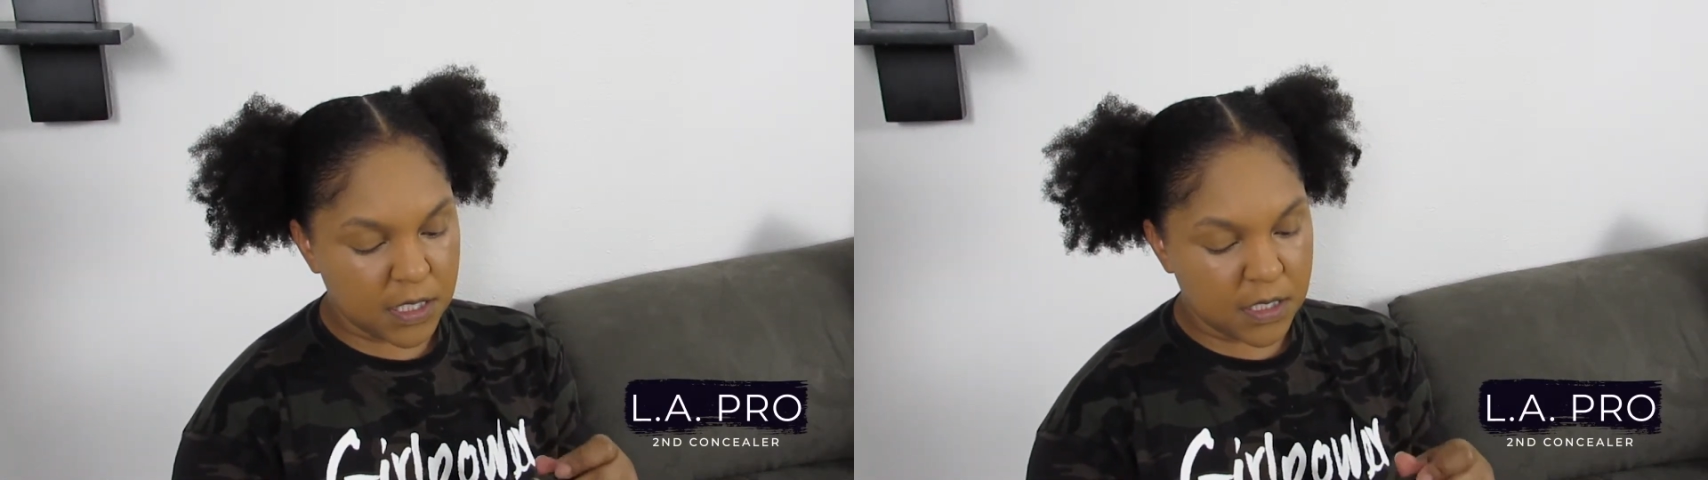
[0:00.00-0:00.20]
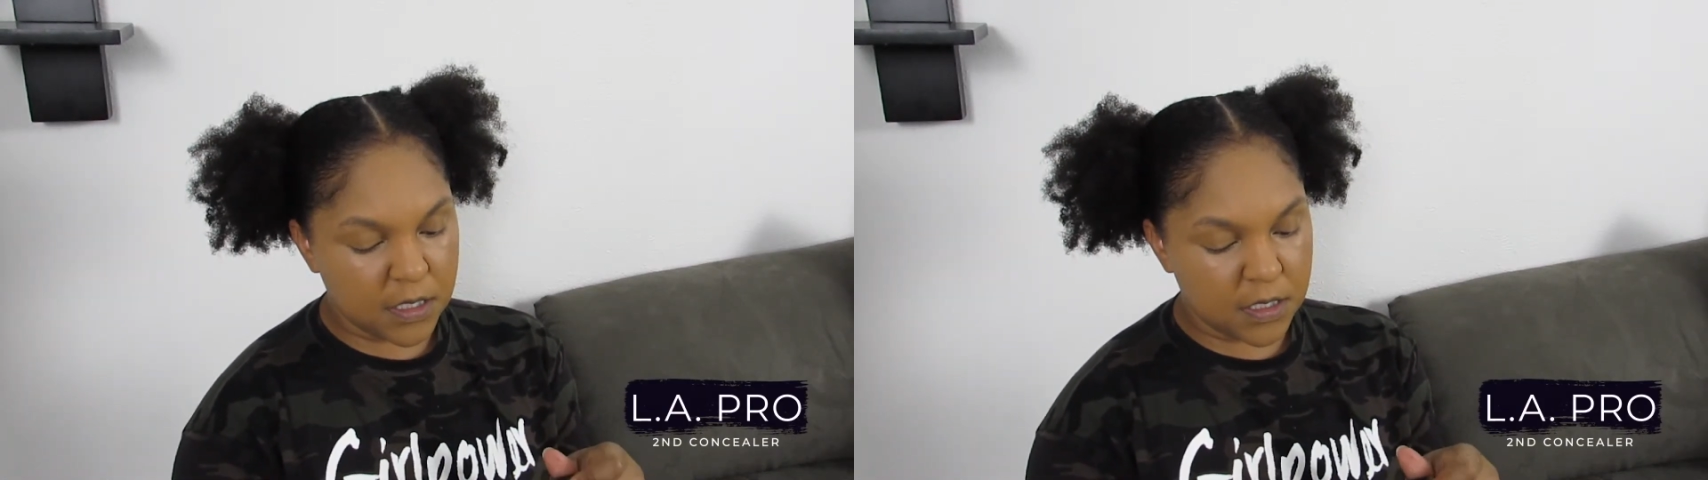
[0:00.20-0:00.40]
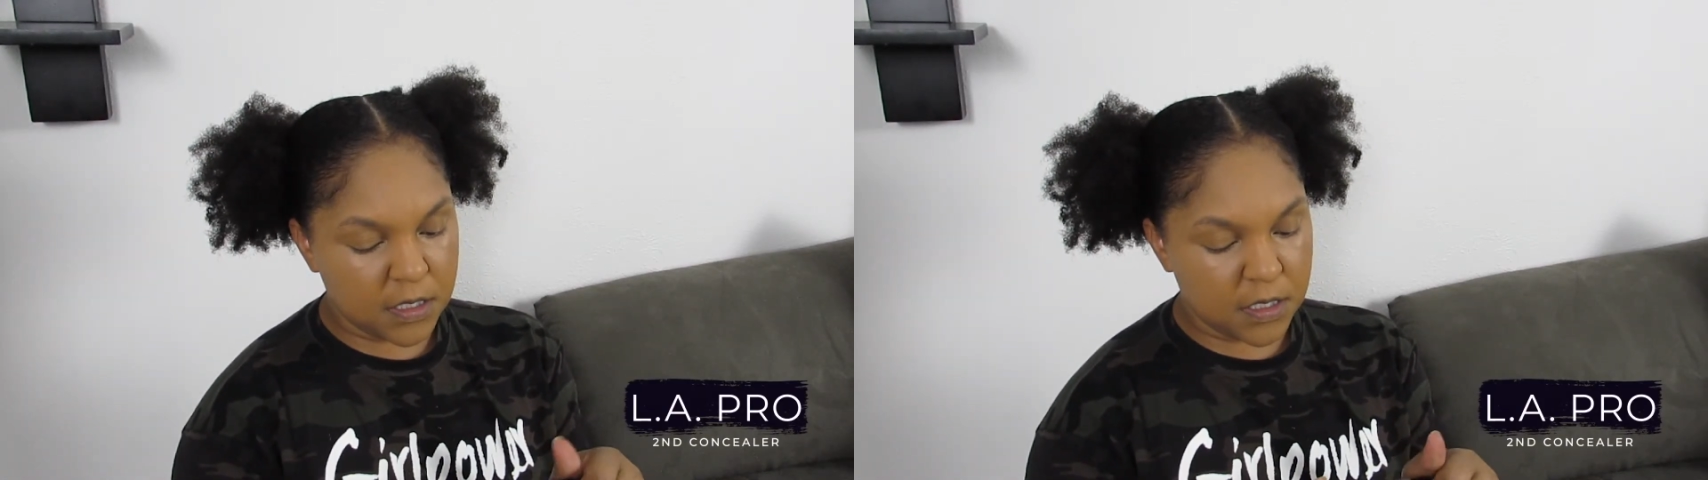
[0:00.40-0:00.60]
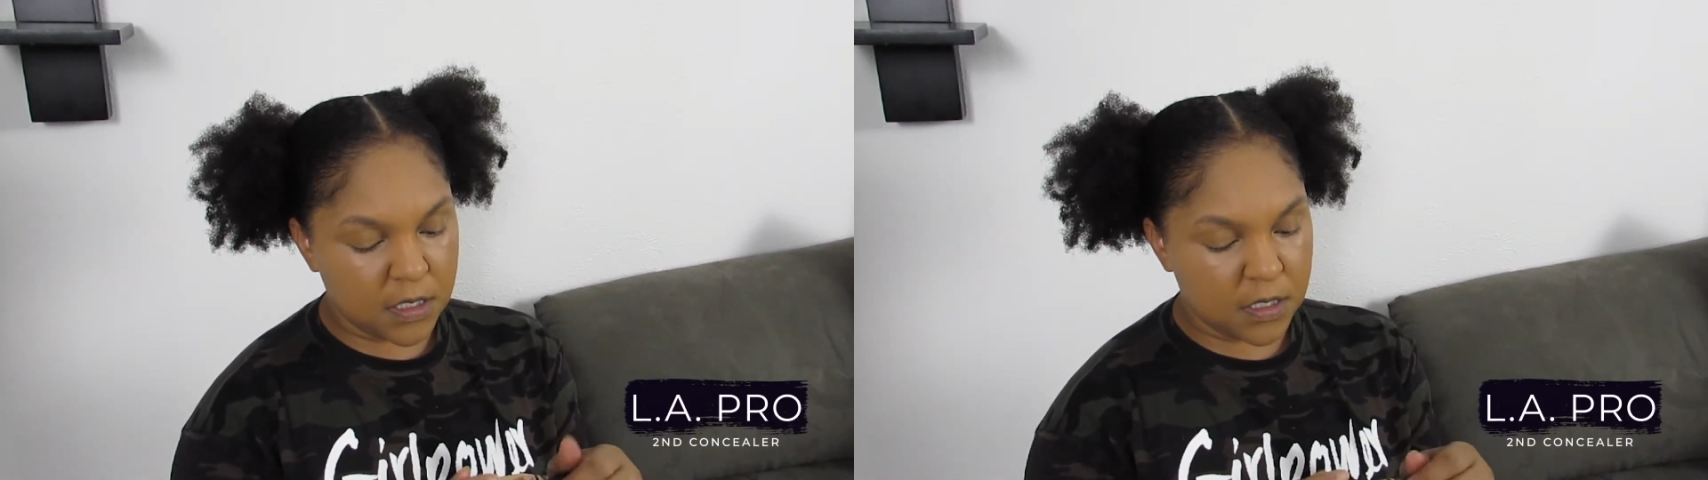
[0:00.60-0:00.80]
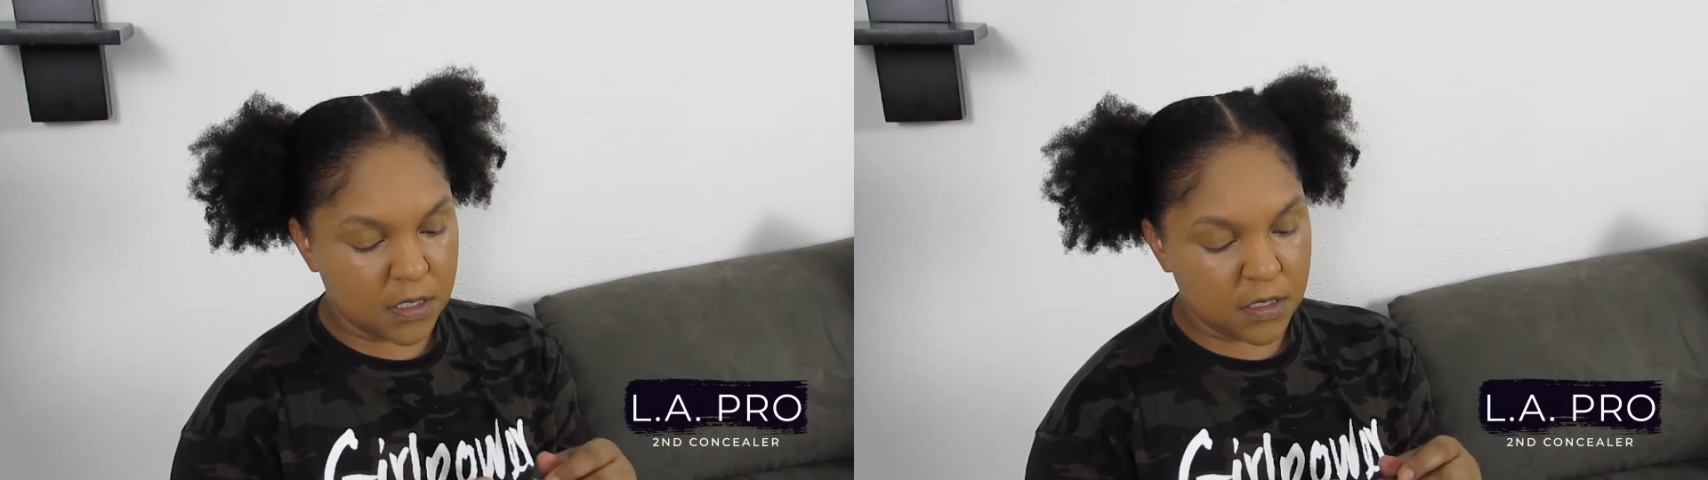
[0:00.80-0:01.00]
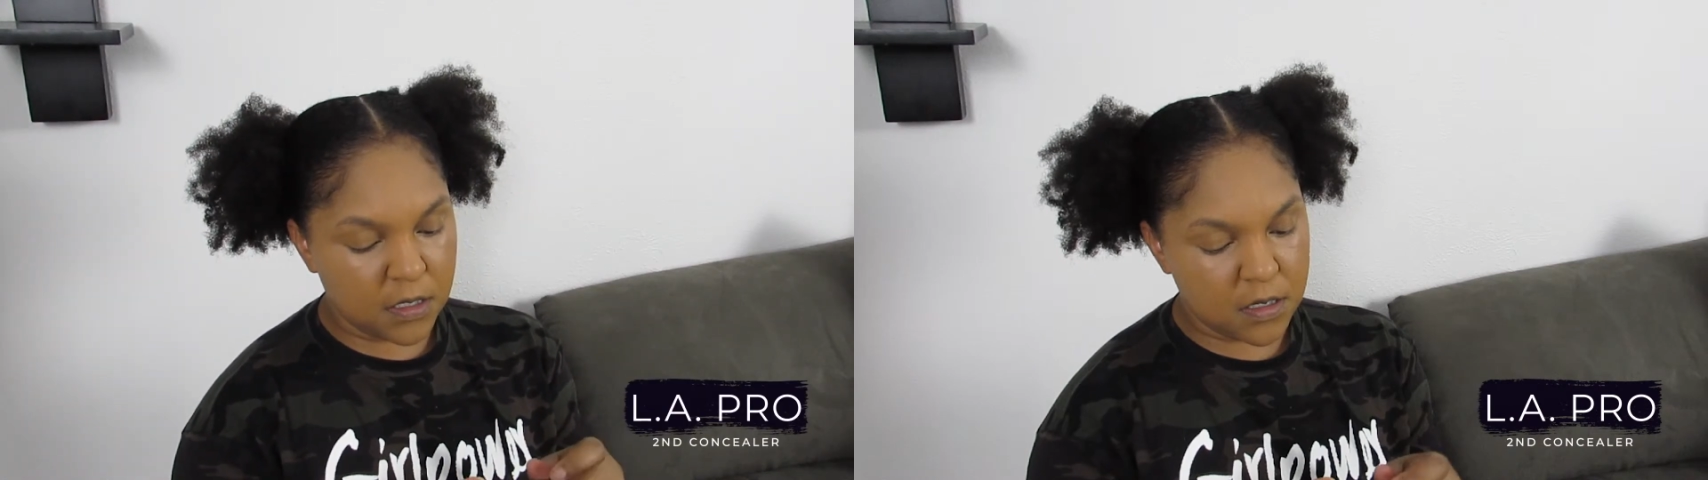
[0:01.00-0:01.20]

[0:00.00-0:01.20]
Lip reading: in